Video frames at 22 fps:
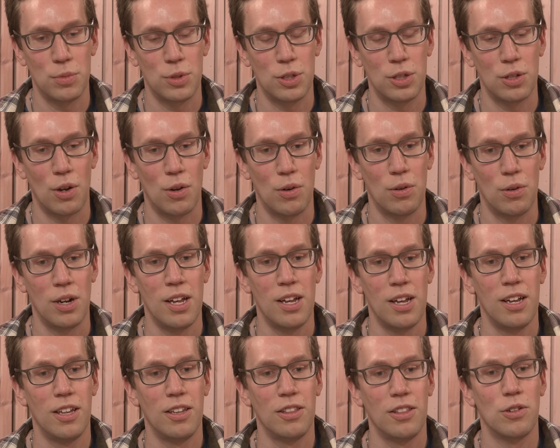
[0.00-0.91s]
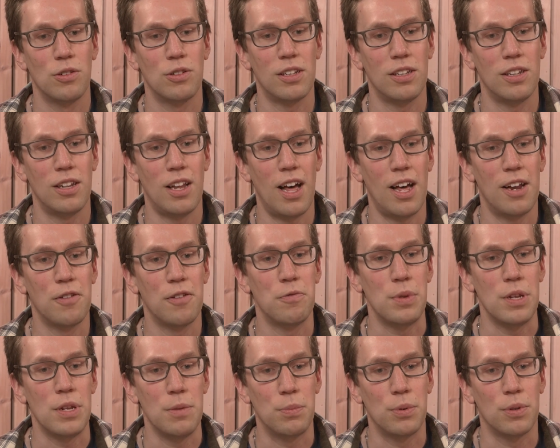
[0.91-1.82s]
So there's a lot of
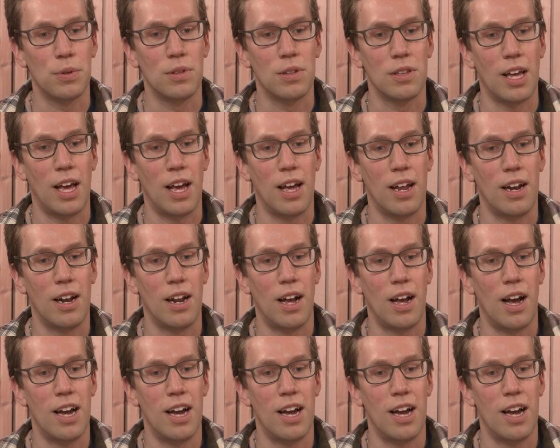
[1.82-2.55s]
people that